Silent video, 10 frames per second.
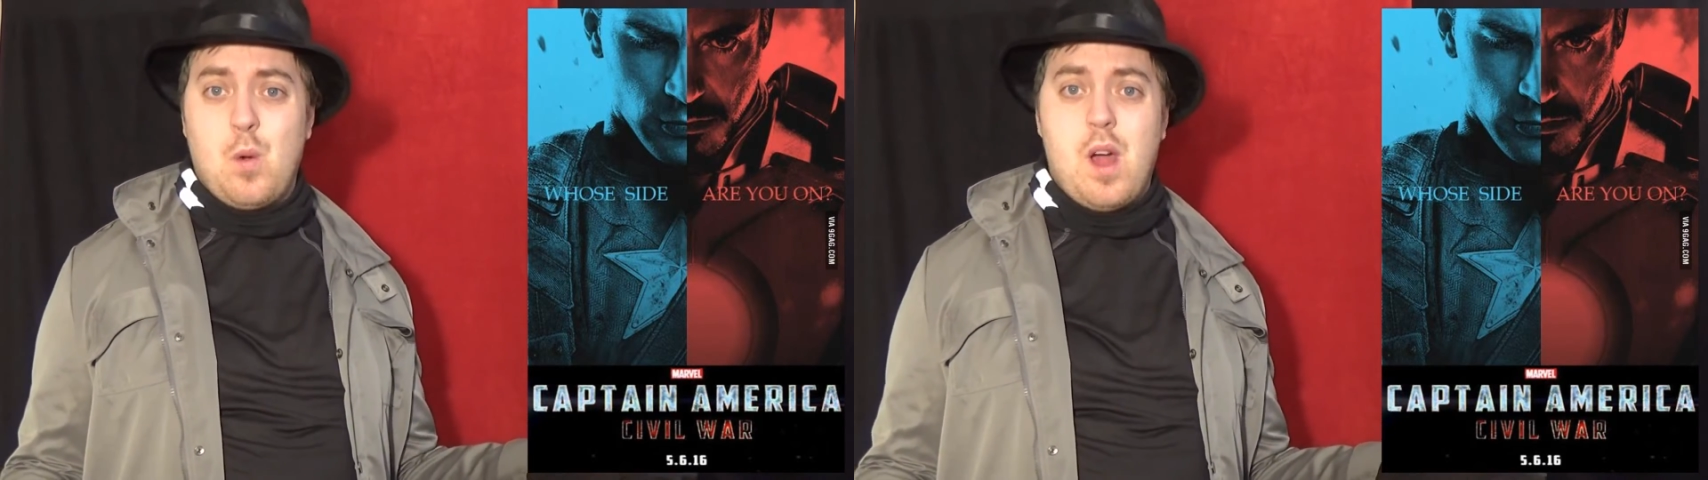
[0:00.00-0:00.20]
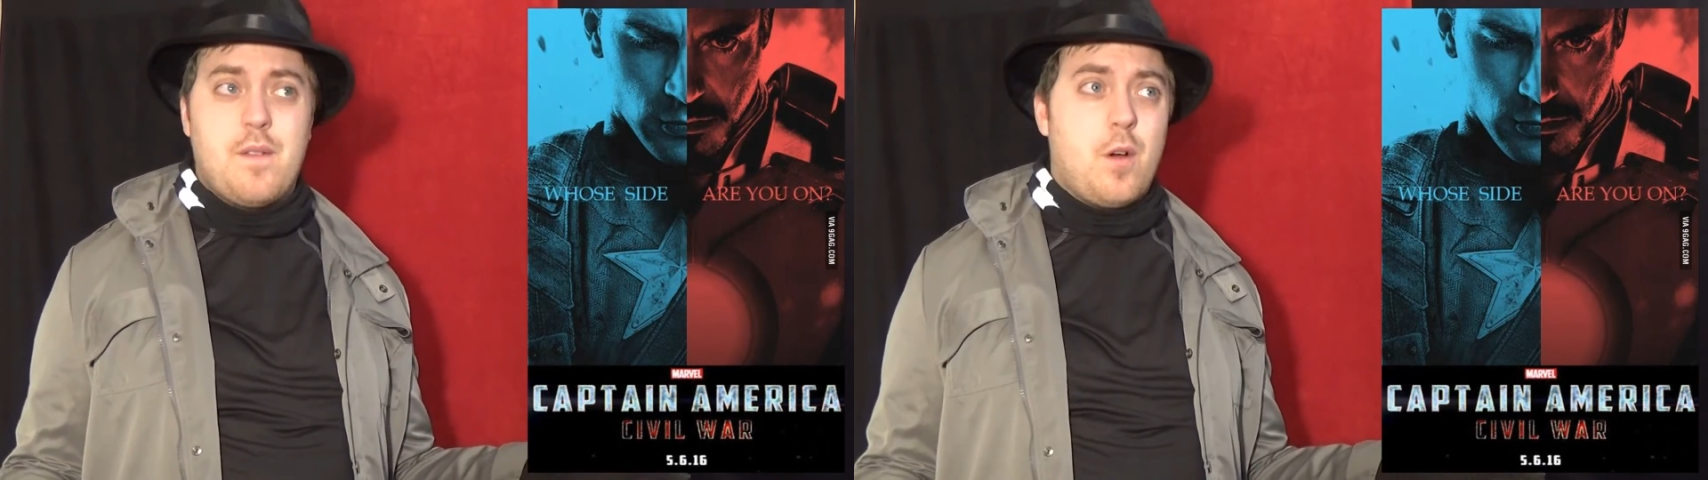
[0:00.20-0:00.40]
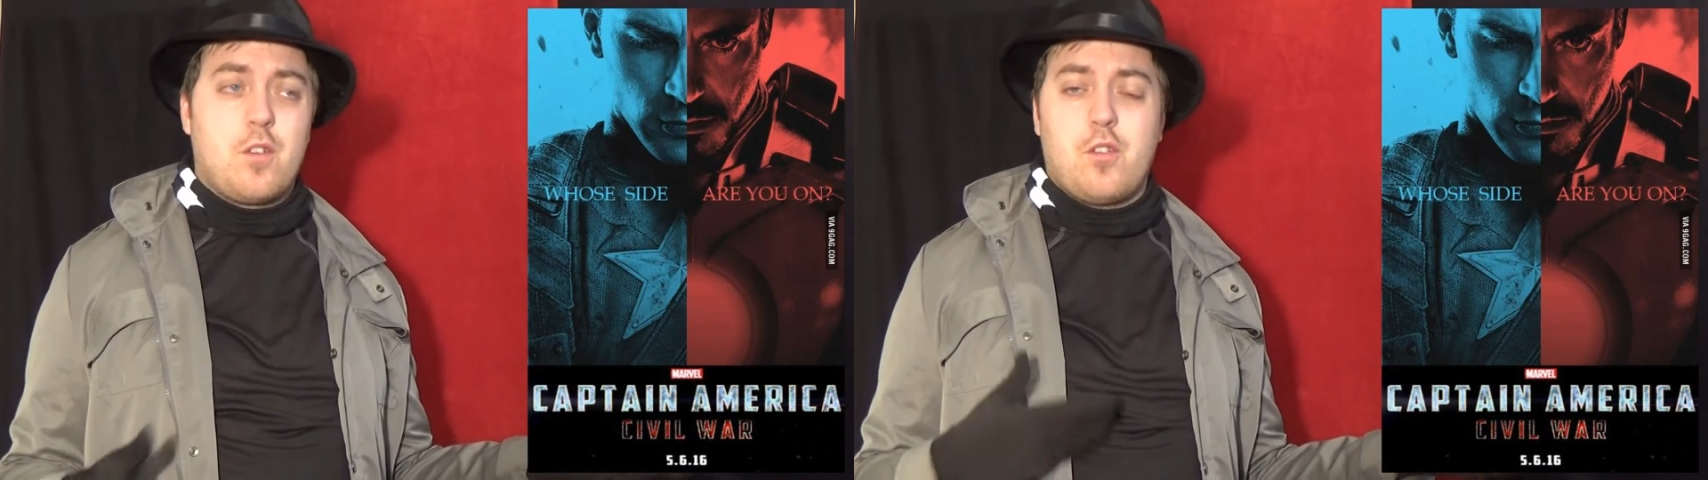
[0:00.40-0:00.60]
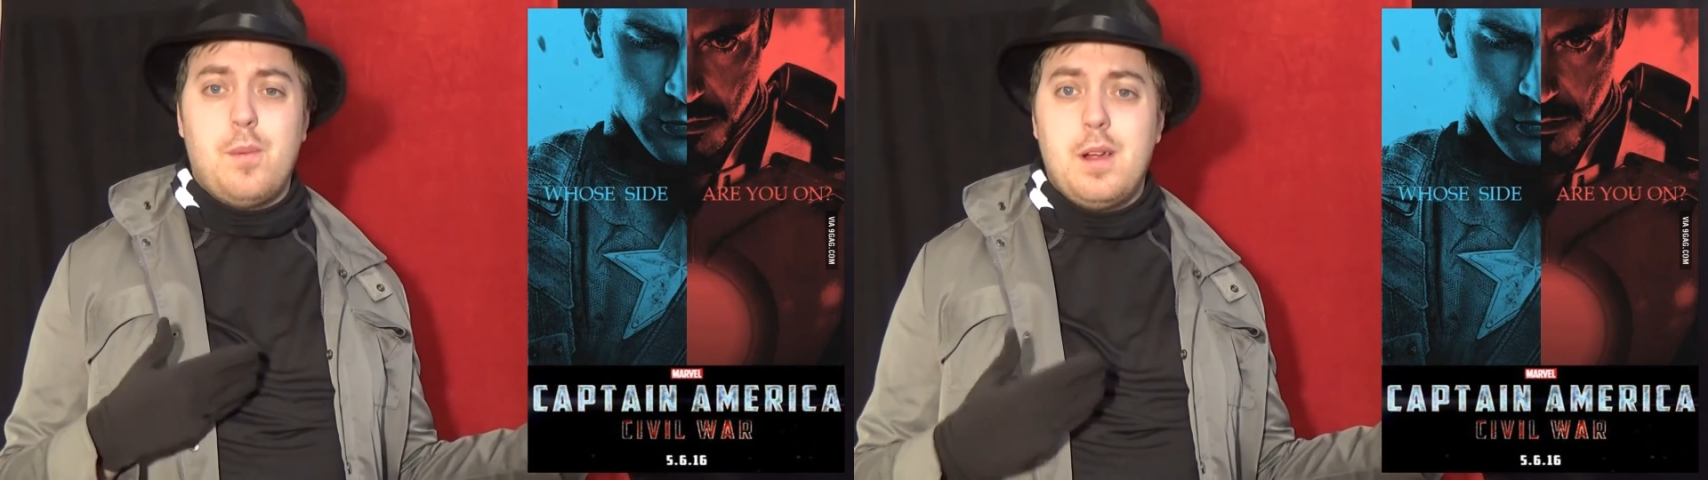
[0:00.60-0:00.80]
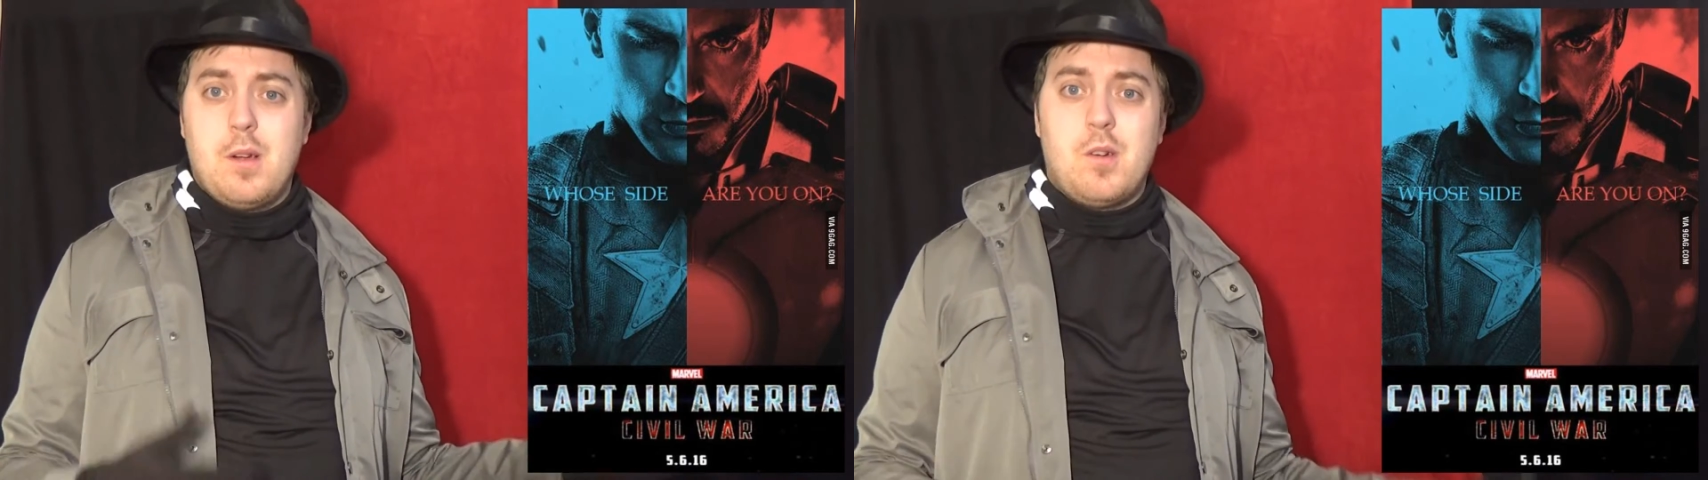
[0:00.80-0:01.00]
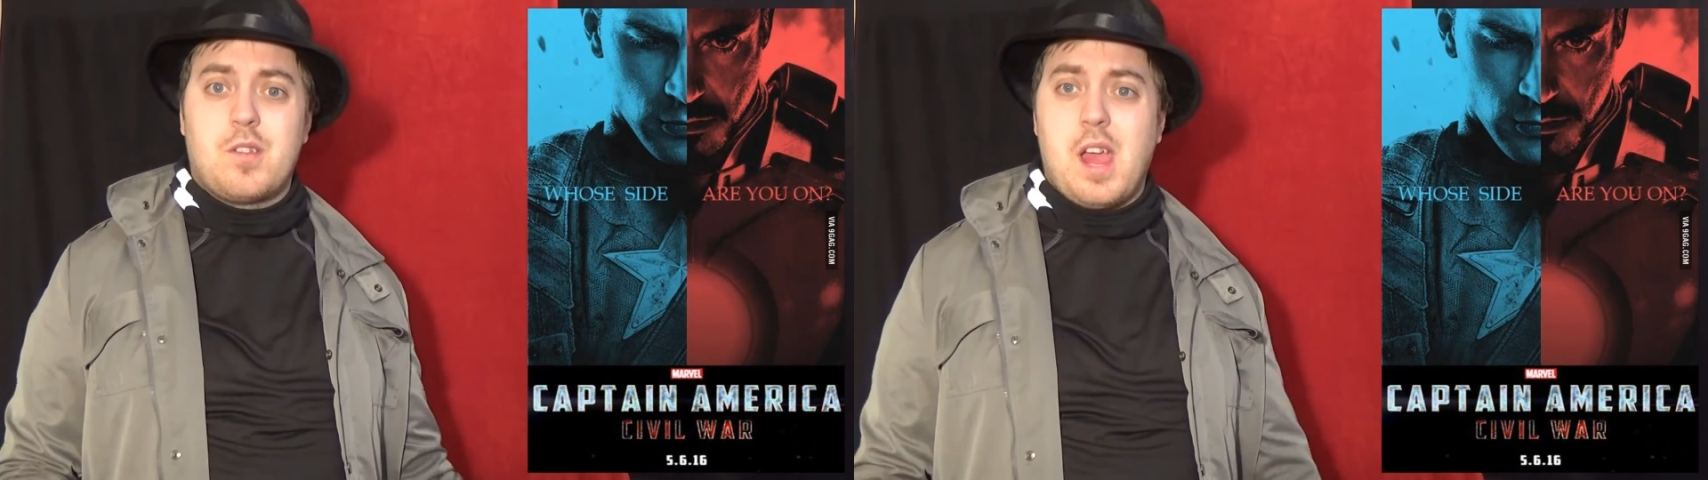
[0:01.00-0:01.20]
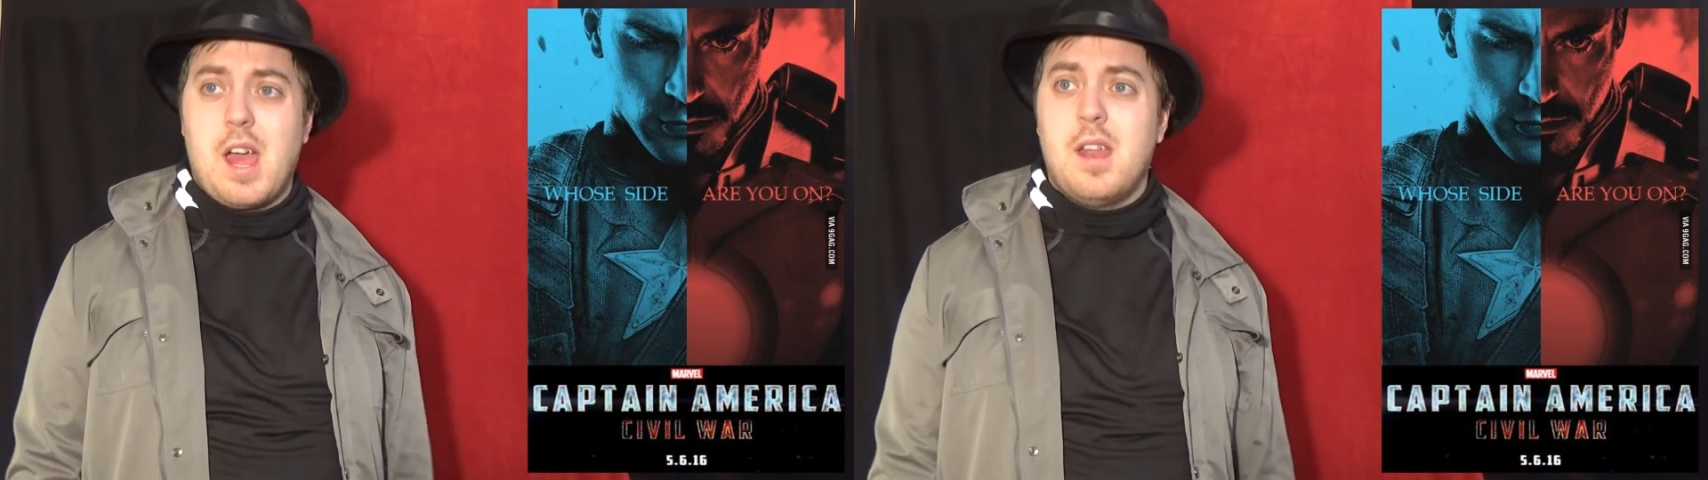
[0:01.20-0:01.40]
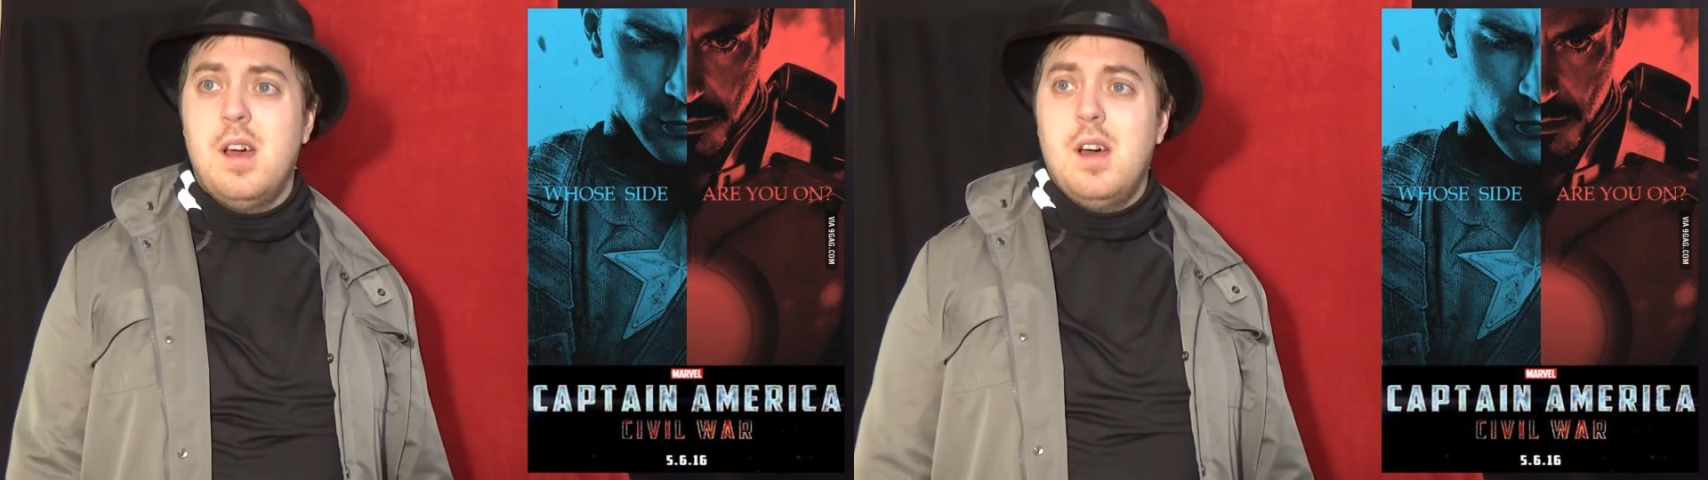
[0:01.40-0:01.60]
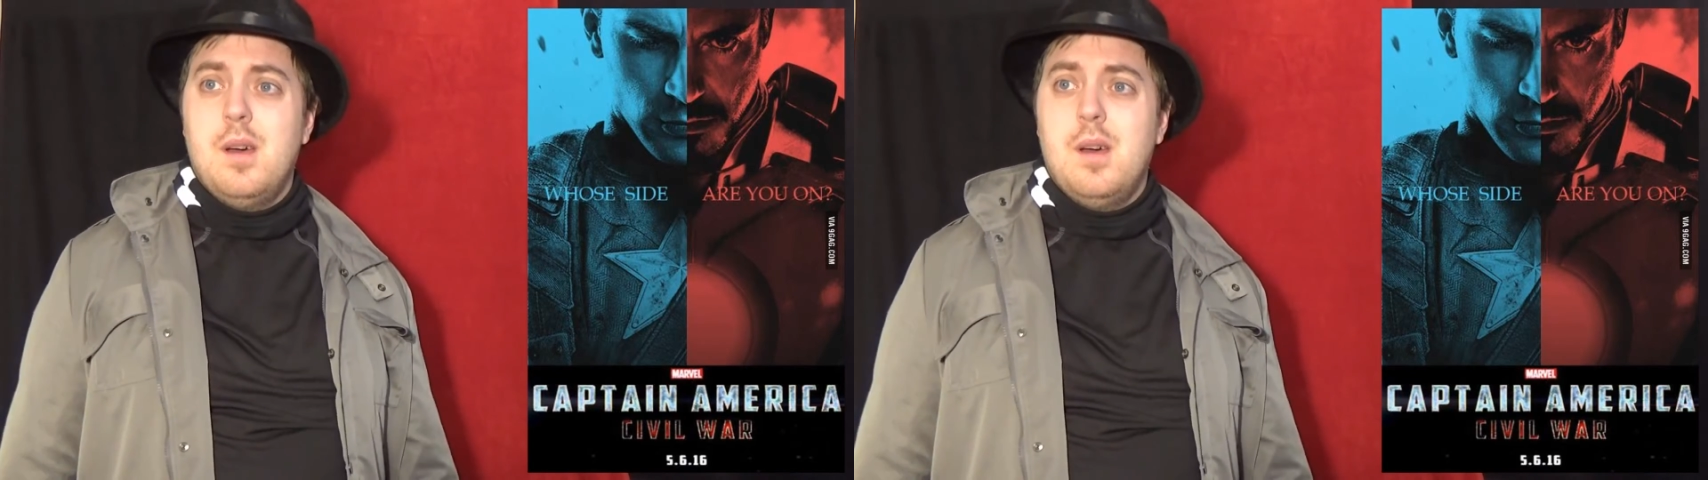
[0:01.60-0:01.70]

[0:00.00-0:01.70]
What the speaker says: out if our superheroes can,